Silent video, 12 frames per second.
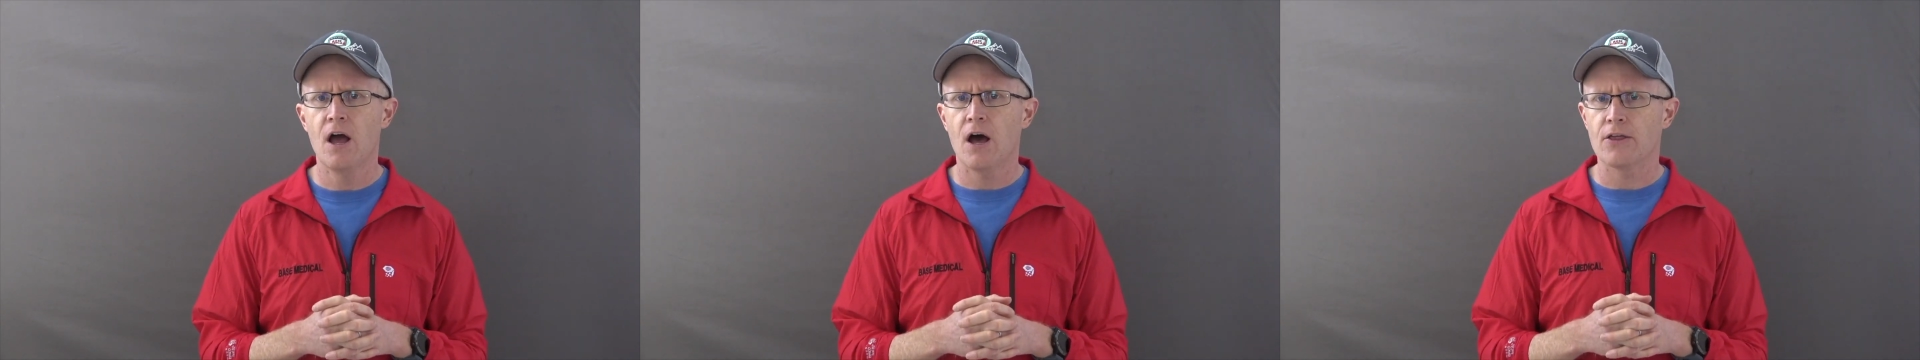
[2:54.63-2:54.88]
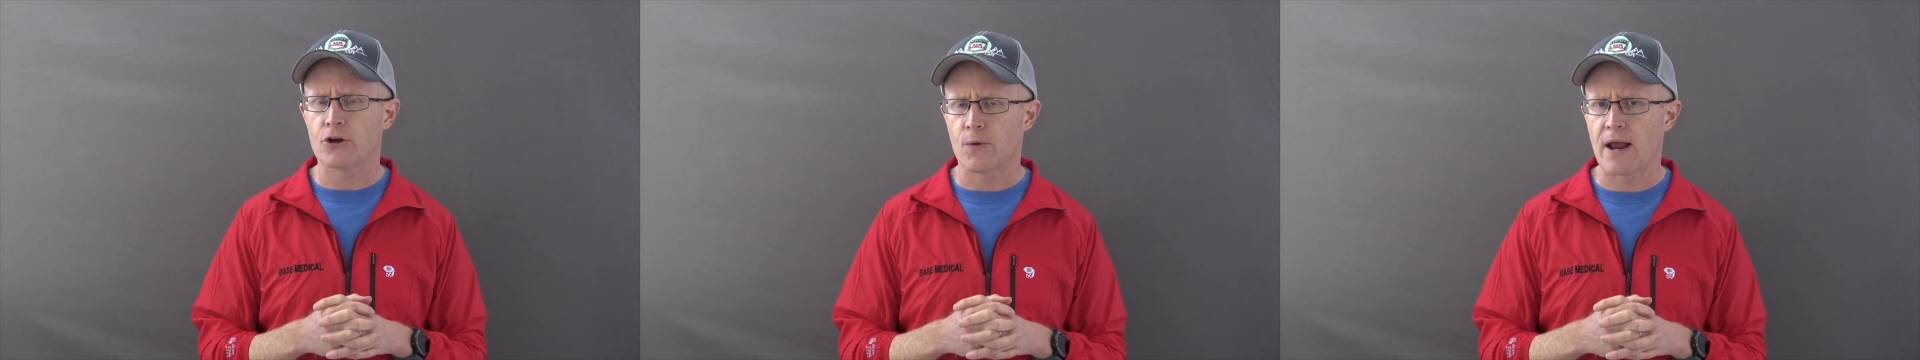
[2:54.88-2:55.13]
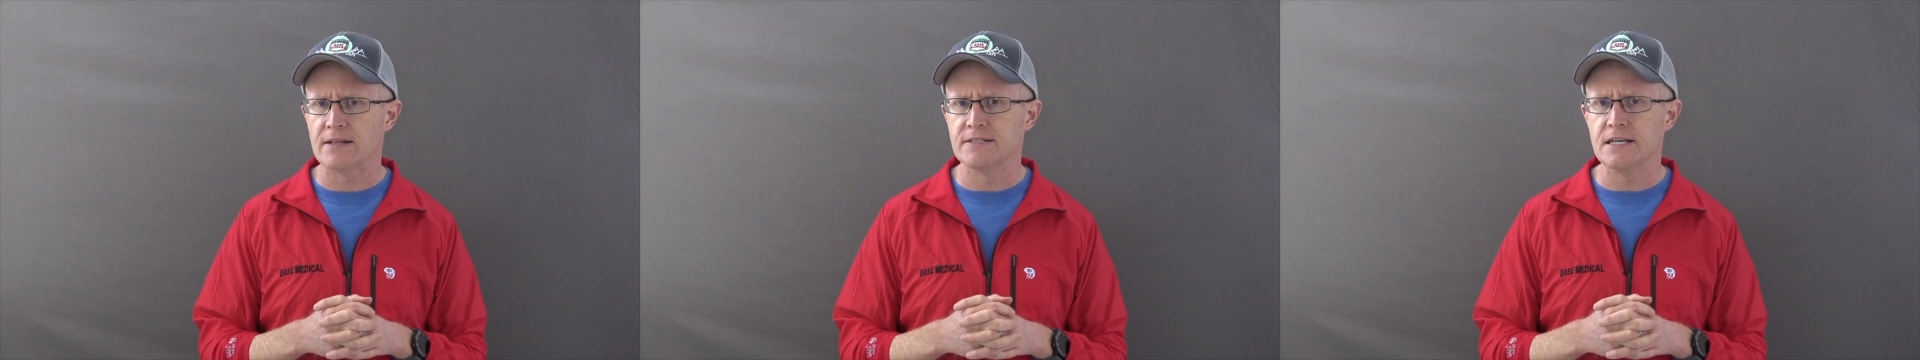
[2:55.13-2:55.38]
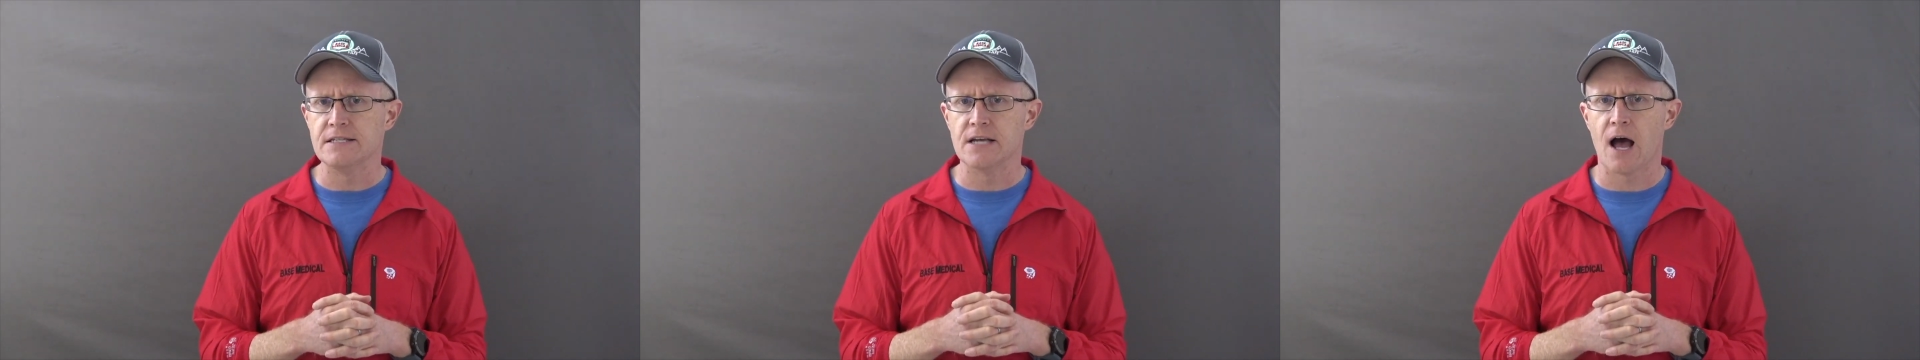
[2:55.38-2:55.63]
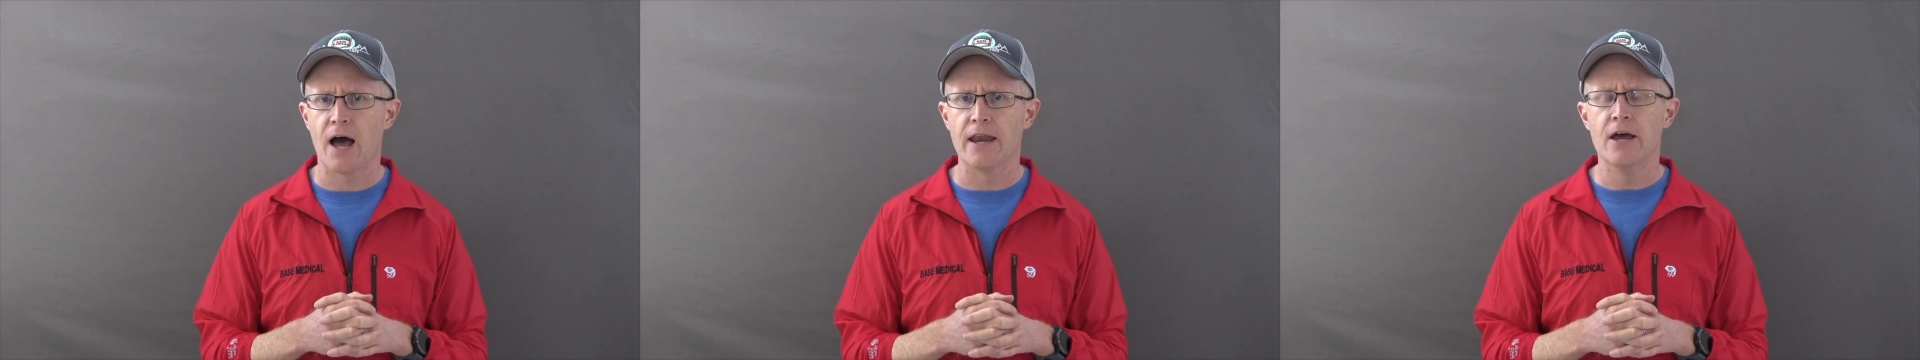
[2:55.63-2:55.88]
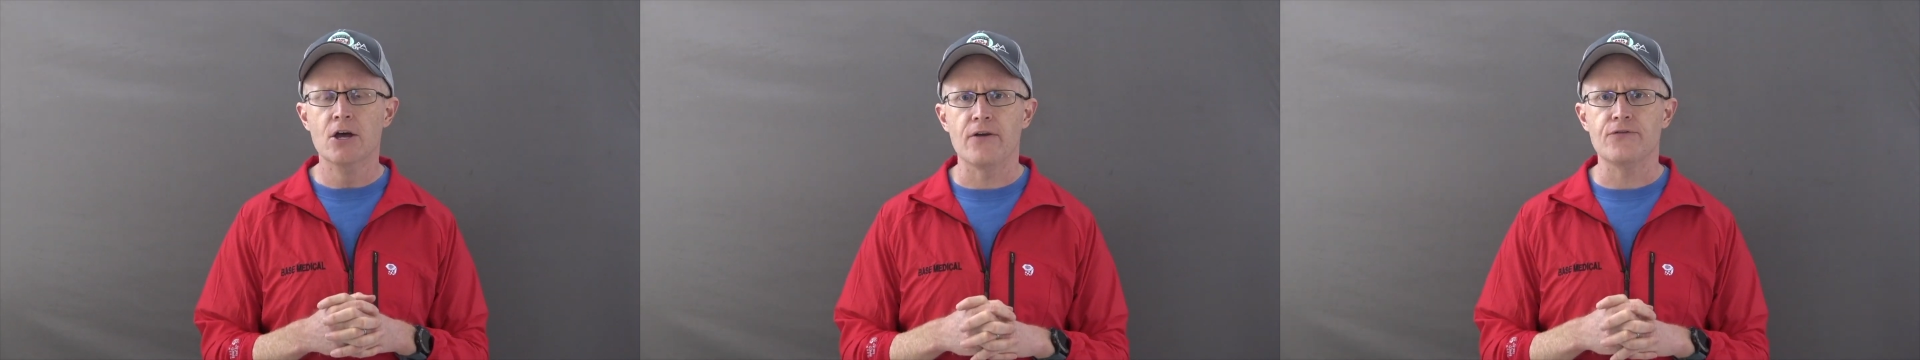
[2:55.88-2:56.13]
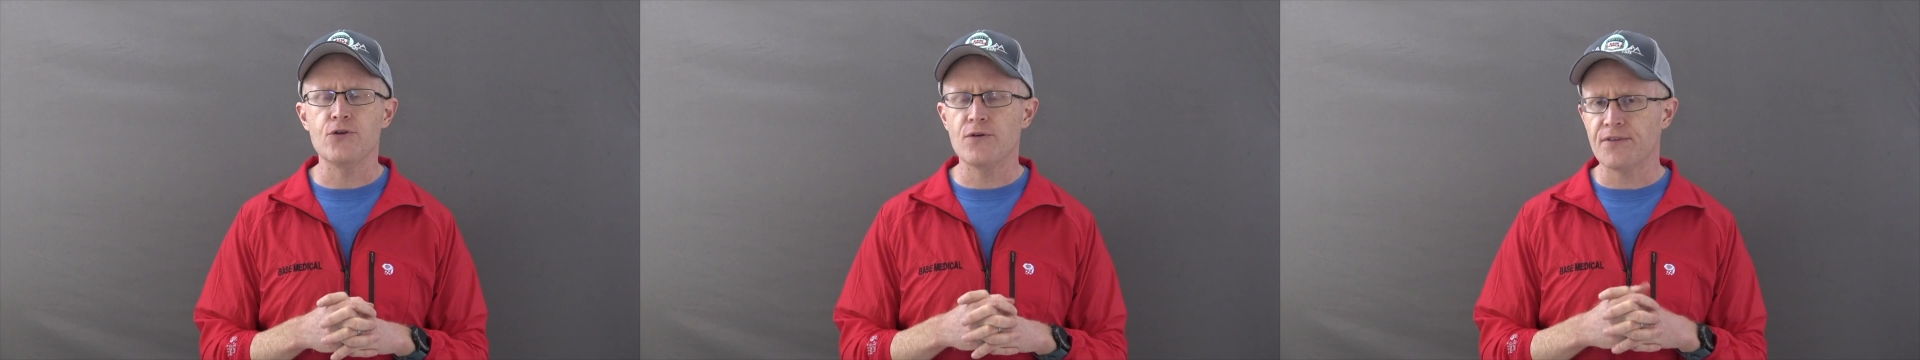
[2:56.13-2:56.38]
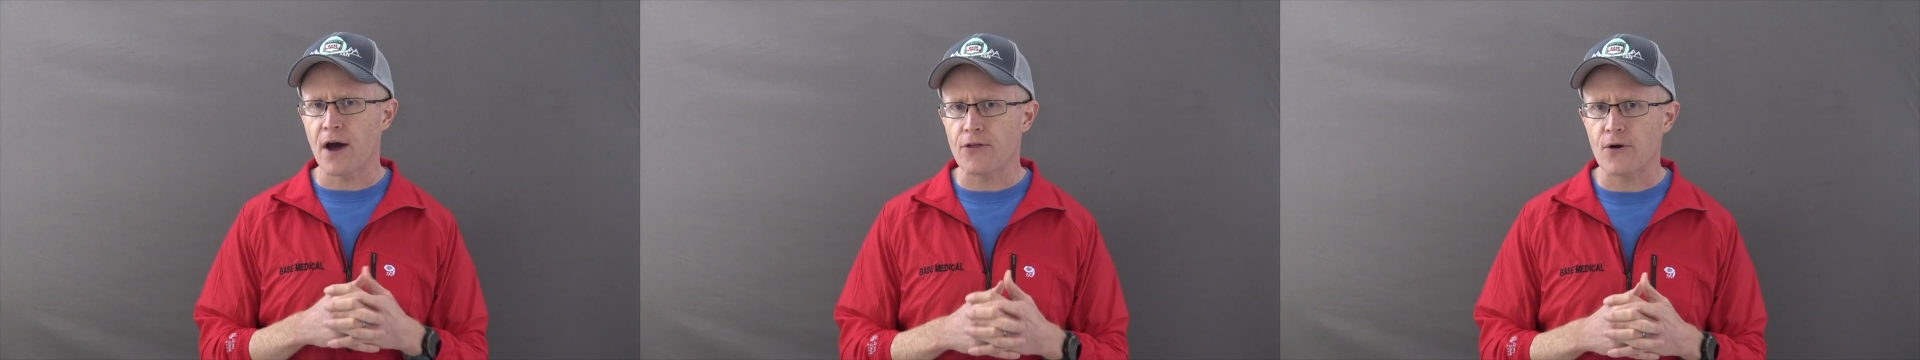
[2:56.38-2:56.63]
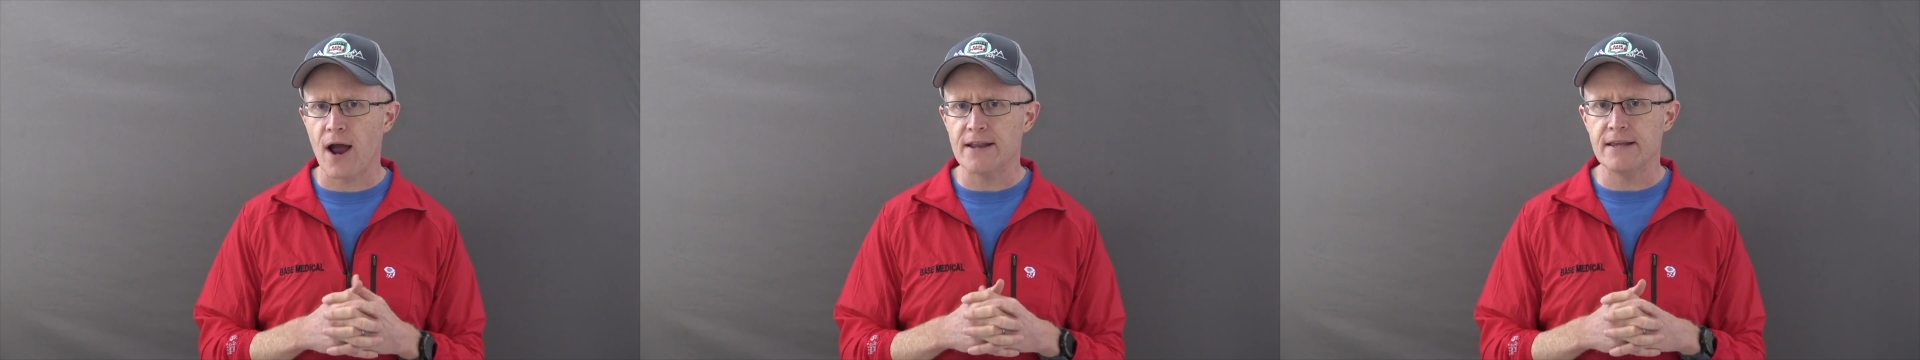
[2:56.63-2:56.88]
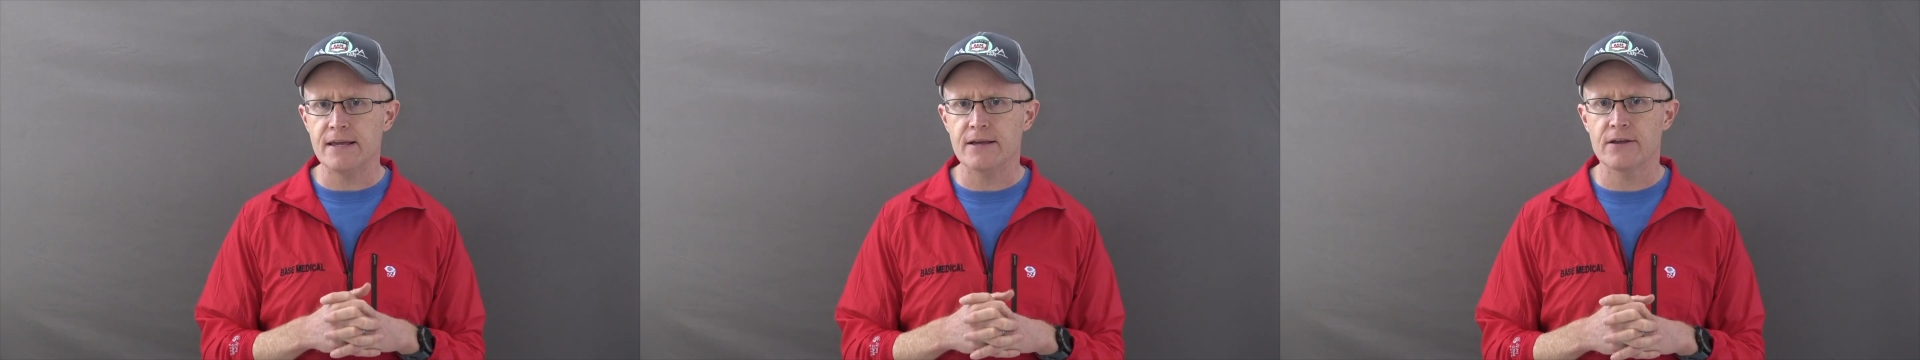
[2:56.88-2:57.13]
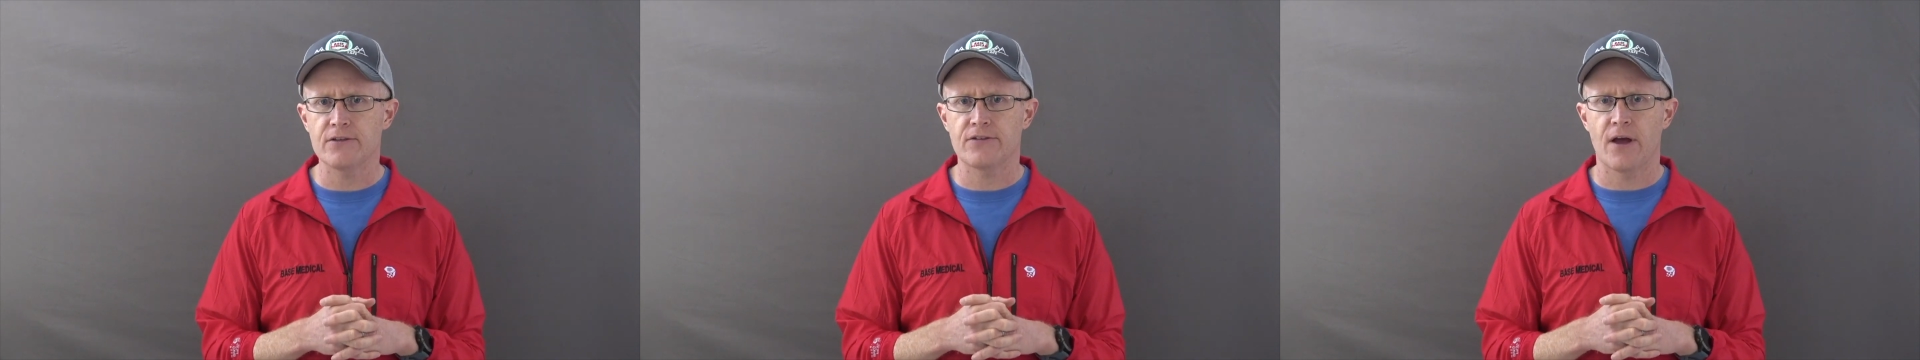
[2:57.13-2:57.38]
of the Grand Teton. If you have other ideas